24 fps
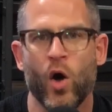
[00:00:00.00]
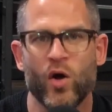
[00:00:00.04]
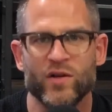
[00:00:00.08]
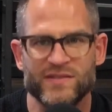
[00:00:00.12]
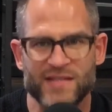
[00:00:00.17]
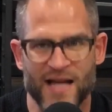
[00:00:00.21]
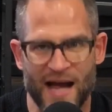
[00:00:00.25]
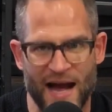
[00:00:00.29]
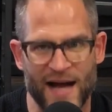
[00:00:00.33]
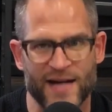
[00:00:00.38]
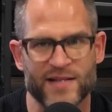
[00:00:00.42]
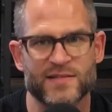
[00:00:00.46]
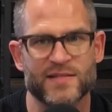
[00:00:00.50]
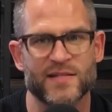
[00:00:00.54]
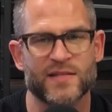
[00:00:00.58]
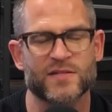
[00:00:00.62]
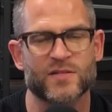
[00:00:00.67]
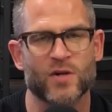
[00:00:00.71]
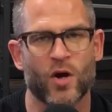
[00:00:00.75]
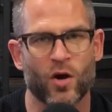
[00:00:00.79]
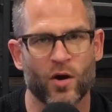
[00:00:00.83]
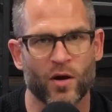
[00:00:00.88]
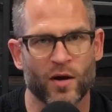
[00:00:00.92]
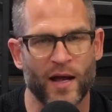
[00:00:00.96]
Taxes
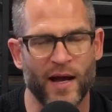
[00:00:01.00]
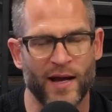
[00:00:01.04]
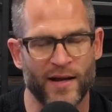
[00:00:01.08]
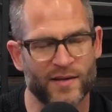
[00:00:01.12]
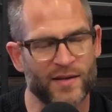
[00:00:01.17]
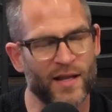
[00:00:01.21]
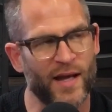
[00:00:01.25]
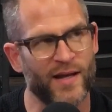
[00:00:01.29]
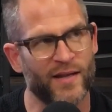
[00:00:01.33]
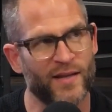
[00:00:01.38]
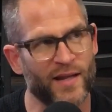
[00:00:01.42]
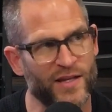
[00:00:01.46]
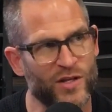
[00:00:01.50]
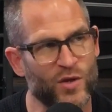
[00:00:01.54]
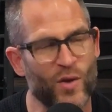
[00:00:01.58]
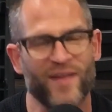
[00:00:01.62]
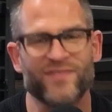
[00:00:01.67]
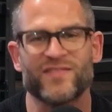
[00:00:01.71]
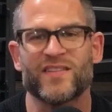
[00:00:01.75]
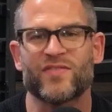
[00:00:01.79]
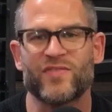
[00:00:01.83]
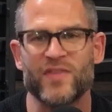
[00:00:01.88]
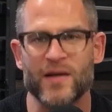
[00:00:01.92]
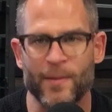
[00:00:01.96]
are like you
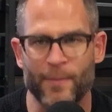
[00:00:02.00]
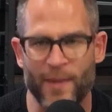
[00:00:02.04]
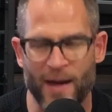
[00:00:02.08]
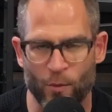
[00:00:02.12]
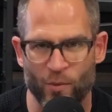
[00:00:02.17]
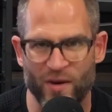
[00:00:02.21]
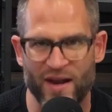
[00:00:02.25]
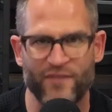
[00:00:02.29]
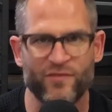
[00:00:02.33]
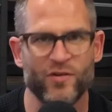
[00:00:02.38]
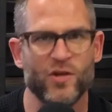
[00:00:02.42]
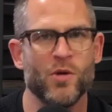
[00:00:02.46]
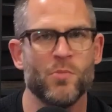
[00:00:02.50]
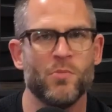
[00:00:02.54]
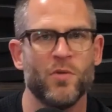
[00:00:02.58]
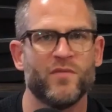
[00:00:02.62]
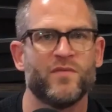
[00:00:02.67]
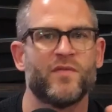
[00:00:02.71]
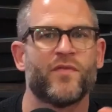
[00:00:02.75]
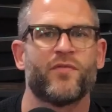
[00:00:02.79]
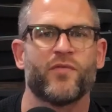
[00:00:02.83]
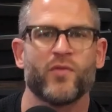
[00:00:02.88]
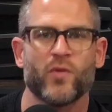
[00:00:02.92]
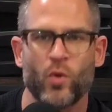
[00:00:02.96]
have to think about it. Whenever you move
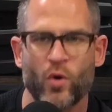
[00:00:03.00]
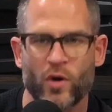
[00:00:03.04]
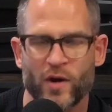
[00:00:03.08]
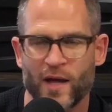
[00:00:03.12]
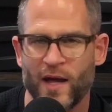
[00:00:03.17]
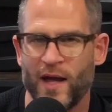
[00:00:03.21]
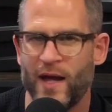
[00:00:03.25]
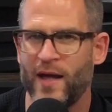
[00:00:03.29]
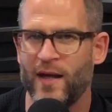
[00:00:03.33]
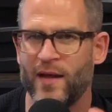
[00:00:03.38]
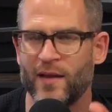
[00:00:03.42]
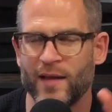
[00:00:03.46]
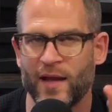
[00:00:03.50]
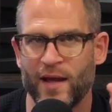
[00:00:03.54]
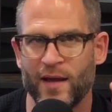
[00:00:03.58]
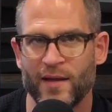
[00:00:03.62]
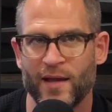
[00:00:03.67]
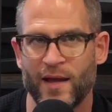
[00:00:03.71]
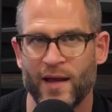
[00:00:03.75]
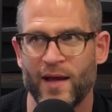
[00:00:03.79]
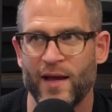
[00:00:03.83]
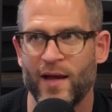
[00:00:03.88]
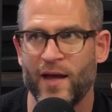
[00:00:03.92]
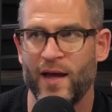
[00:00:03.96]
to Florida,
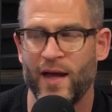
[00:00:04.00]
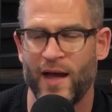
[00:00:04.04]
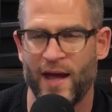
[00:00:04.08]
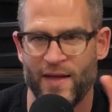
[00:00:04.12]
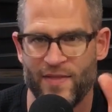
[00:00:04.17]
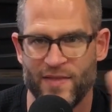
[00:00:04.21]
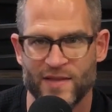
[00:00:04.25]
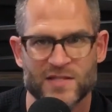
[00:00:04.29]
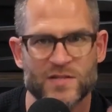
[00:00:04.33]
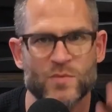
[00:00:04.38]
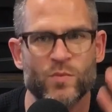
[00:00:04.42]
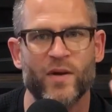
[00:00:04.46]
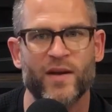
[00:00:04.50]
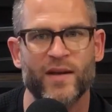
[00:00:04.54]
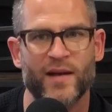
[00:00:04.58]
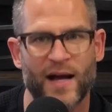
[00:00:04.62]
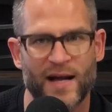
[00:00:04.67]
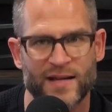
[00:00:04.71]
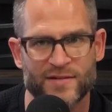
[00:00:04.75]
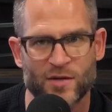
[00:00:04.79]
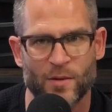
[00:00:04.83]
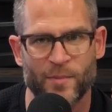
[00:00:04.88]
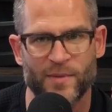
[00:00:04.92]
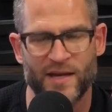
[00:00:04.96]
and this is what a
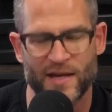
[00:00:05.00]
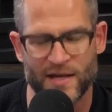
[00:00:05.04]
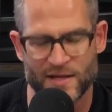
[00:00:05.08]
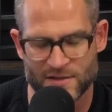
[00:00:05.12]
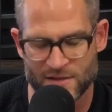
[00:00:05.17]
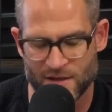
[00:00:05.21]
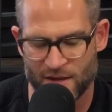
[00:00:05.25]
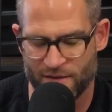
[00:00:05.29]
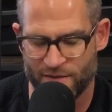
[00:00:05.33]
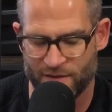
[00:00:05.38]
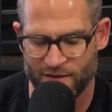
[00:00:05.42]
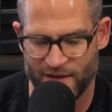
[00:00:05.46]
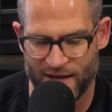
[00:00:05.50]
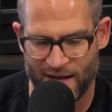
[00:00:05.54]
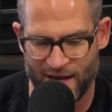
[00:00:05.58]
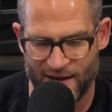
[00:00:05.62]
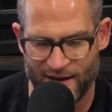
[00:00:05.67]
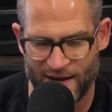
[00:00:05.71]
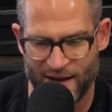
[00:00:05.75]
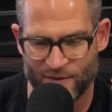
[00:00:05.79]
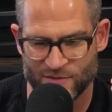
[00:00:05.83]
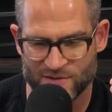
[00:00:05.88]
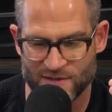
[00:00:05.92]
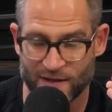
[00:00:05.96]
guy told me the other day,
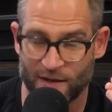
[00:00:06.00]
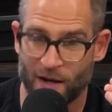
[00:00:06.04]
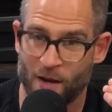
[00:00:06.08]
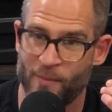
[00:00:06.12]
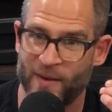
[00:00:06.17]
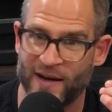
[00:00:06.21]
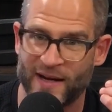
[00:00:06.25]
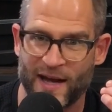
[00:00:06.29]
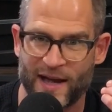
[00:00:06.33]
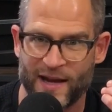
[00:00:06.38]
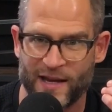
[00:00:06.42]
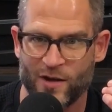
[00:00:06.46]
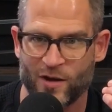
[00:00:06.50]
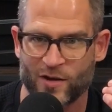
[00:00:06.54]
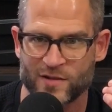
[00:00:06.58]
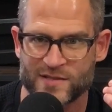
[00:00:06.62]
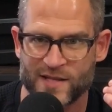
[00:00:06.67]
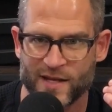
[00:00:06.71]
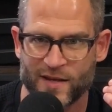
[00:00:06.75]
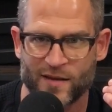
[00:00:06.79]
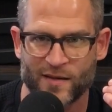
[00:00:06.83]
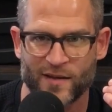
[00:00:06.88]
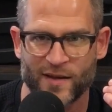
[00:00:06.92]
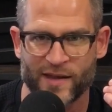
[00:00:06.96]
and I was like, oh my God, he
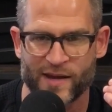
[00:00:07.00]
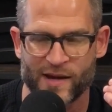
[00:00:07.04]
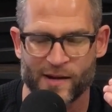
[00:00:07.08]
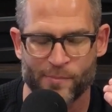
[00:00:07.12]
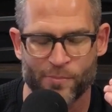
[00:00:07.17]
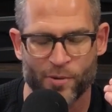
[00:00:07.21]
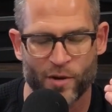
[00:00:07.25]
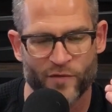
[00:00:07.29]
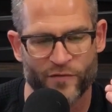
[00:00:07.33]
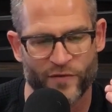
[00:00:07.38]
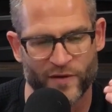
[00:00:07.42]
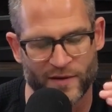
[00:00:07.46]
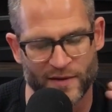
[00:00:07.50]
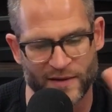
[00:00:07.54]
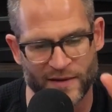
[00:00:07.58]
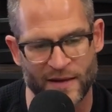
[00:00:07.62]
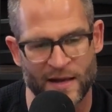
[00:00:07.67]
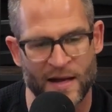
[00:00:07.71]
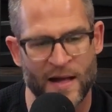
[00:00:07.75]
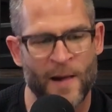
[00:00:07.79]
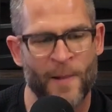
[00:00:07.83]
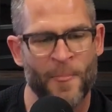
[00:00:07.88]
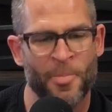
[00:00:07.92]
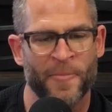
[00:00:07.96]
articulated it perfectly.
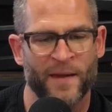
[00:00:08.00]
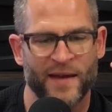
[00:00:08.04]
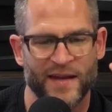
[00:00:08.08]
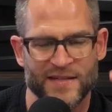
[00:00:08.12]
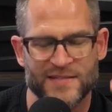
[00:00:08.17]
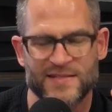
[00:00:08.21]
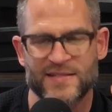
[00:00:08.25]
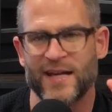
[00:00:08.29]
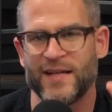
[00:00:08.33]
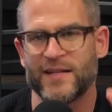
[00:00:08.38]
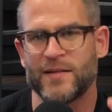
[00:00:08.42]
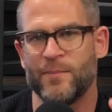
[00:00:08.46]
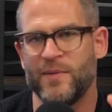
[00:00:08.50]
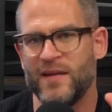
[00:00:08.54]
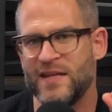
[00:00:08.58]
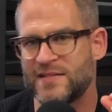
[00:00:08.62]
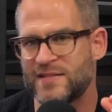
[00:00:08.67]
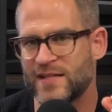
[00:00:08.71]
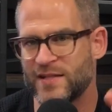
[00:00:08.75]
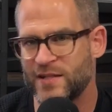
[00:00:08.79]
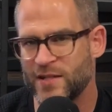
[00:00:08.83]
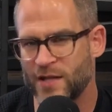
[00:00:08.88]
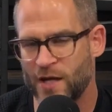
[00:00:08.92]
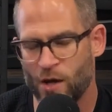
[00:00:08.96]
He said to me,
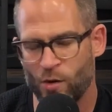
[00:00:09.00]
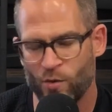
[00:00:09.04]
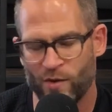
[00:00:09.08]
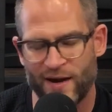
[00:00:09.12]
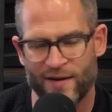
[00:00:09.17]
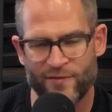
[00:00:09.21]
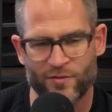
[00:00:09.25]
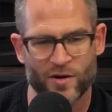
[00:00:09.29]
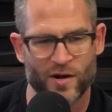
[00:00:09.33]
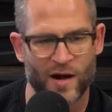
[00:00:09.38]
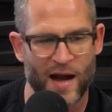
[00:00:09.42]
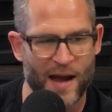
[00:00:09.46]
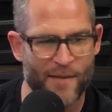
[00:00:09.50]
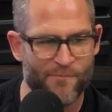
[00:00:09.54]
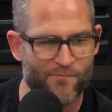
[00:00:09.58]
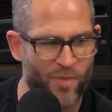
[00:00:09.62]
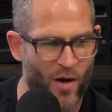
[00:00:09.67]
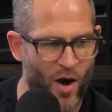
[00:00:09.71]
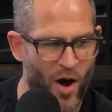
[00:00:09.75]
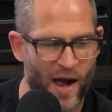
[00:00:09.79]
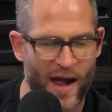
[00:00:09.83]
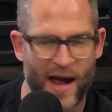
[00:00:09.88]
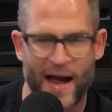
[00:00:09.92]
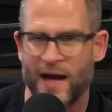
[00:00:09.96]
whenever I
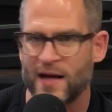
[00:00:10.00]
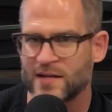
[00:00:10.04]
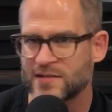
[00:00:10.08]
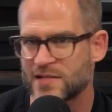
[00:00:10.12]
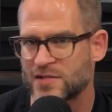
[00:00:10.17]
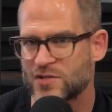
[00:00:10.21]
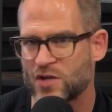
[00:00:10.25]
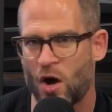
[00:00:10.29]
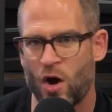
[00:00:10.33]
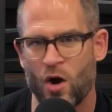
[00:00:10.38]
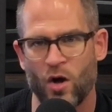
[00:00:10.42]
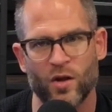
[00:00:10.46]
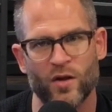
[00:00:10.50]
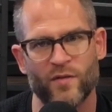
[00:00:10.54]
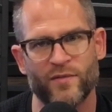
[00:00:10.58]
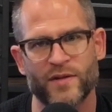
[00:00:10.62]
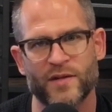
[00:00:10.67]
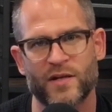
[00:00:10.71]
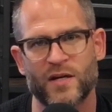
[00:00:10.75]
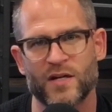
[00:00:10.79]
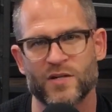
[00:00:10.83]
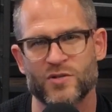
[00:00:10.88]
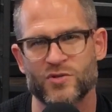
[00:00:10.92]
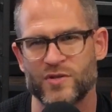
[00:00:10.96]
bought houses all over the
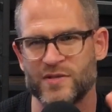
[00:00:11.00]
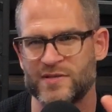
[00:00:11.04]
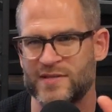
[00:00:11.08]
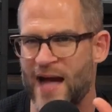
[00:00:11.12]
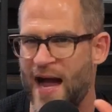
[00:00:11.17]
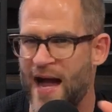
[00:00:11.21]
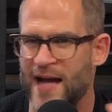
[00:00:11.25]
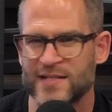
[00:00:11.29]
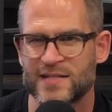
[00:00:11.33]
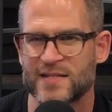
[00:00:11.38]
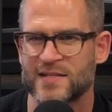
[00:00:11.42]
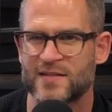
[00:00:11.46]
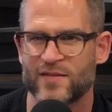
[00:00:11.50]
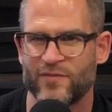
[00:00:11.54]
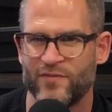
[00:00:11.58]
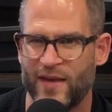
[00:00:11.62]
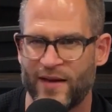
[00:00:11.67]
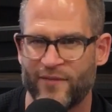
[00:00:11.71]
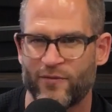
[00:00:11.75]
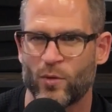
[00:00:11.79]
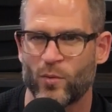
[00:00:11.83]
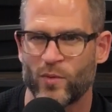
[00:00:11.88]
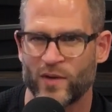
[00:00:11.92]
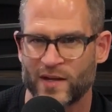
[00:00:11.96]
country, taxes have
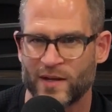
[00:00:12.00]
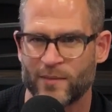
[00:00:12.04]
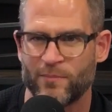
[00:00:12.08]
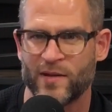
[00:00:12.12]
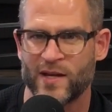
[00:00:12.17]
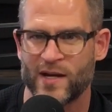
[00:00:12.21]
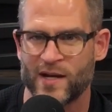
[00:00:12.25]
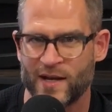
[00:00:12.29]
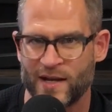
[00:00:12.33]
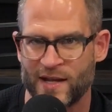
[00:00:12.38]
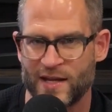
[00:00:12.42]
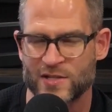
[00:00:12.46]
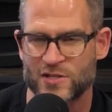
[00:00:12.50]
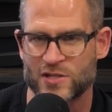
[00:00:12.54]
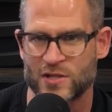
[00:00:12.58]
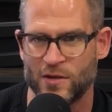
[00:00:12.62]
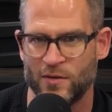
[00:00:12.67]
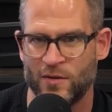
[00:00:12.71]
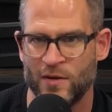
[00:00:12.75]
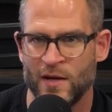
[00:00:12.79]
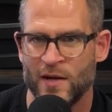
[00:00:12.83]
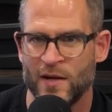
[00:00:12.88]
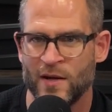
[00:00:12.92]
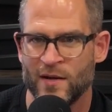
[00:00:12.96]
never really been an
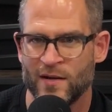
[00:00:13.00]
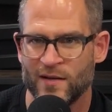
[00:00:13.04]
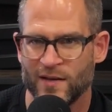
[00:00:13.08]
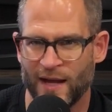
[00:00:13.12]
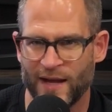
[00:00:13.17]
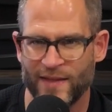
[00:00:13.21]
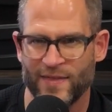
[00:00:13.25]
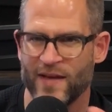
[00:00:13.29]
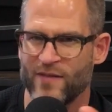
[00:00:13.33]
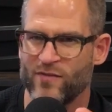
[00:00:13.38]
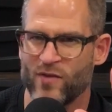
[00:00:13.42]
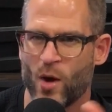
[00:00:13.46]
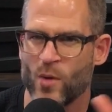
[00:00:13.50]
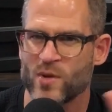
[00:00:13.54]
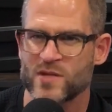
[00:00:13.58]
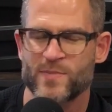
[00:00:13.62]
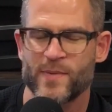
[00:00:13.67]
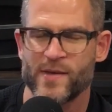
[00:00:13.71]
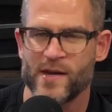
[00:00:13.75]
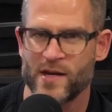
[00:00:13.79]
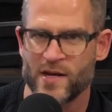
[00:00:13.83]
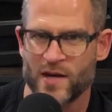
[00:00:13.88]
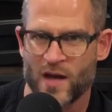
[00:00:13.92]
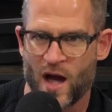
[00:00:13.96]
issue. Like they've always
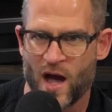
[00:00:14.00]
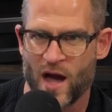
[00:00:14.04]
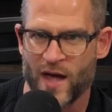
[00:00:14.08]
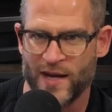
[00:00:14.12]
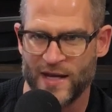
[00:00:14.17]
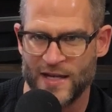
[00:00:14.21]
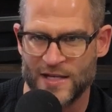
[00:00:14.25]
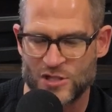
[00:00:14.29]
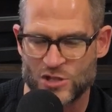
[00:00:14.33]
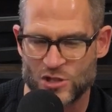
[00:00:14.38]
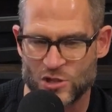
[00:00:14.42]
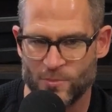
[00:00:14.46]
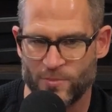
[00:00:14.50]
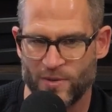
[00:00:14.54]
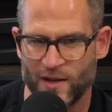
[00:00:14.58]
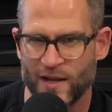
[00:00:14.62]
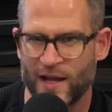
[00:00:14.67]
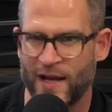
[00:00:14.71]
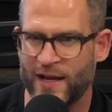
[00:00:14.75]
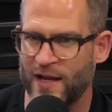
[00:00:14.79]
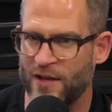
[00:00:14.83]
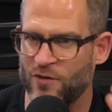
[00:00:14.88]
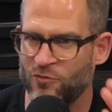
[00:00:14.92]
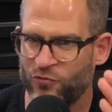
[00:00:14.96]
been a non-issue, but
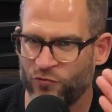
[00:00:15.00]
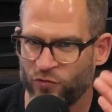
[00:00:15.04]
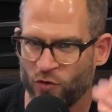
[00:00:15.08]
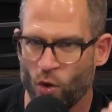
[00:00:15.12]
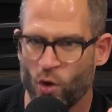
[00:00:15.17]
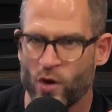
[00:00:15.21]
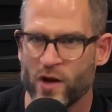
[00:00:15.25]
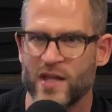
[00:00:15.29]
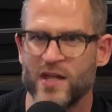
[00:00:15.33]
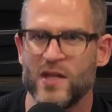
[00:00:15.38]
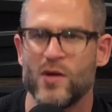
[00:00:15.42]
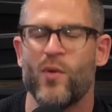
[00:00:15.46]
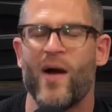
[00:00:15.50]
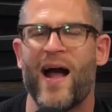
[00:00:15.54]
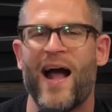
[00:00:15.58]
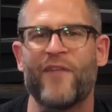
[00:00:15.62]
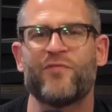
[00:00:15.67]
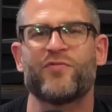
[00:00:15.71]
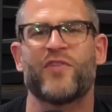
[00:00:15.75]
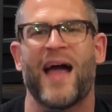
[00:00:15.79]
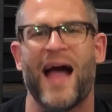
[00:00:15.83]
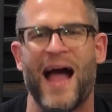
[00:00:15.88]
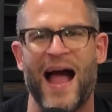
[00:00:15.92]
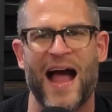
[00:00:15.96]
like in Florida, you
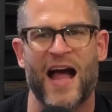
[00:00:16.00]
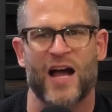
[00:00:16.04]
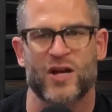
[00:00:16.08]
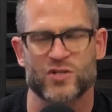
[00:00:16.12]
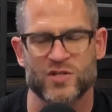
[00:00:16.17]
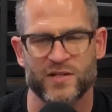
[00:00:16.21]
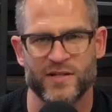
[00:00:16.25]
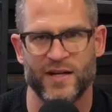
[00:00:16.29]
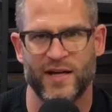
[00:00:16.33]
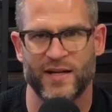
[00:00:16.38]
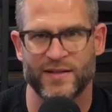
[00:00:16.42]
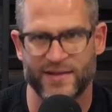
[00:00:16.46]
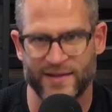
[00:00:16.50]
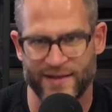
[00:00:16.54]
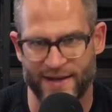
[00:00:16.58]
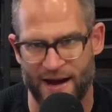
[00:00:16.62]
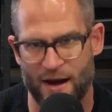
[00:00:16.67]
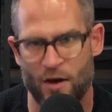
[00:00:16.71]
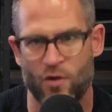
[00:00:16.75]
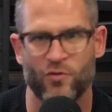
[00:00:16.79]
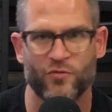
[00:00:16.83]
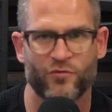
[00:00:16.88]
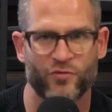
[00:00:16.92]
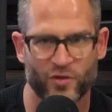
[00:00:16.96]
have to actually
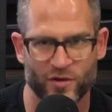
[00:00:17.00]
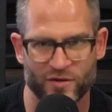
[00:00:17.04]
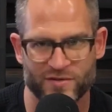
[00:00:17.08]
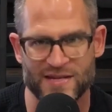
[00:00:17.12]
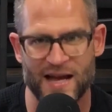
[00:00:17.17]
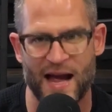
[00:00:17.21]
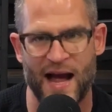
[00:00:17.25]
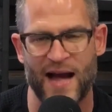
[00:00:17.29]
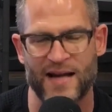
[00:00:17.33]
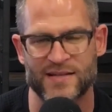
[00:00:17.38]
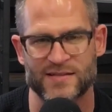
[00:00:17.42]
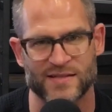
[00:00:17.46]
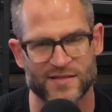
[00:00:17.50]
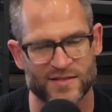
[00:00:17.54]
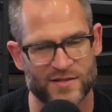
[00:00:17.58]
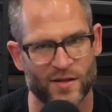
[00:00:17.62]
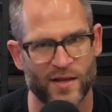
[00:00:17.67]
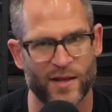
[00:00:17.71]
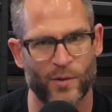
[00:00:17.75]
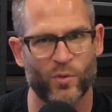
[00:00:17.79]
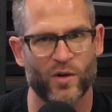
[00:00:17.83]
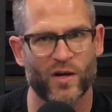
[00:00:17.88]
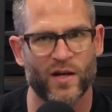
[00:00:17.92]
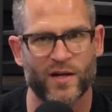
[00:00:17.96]
account for taxes. So
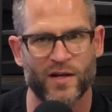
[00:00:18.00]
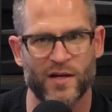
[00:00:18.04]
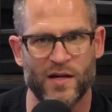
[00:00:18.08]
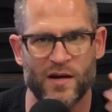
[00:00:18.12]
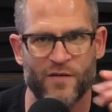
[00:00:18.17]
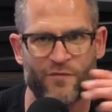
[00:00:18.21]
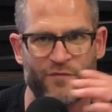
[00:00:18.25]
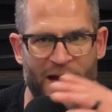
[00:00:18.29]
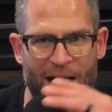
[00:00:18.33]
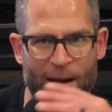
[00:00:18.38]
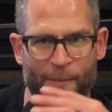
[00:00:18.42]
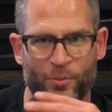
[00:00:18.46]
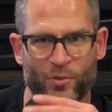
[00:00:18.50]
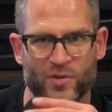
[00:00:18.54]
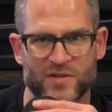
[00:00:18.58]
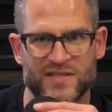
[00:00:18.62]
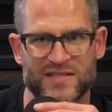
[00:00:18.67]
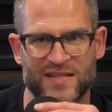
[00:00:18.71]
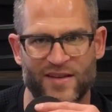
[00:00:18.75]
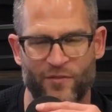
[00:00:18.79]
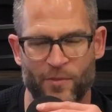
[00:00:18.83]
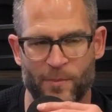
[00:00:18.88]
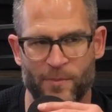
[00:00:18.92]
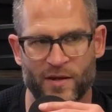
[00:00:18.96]
like we're looking at a
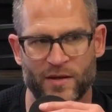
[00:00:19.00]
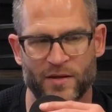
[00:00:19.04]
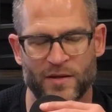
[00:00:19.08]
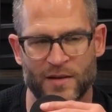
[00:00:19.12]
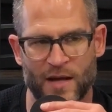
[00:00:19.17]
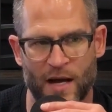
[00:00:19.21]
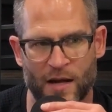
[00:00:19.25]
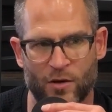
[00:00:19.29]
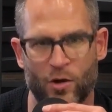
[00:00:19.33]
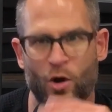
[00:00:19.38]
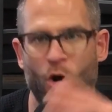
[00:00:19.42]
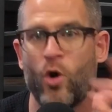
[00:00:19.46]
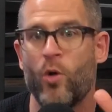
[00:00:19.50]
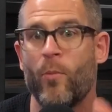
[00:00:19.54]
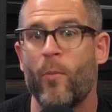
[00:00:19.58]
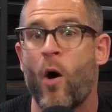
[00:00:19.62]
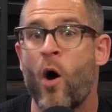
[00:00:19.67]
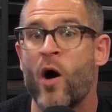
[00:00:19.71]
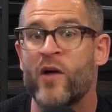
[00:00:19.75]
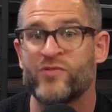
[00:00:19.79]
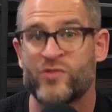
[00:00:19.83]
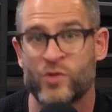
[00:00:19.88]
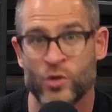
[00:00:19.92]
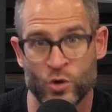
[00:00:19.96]
$5.7 million home
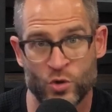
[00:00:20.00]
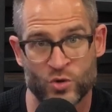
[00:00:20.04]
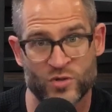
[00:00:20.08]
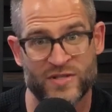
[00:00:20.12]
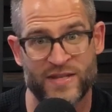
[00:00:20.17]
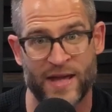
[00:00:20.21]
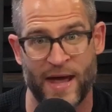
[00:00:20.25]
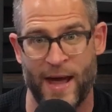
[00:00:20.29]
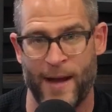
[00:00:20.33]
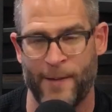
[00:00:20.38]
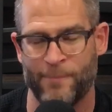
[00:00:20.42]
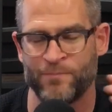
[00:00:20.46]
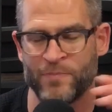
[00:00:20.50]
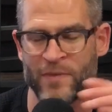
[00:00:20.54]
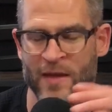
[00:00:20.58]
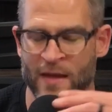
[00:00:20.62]
on Tuesday.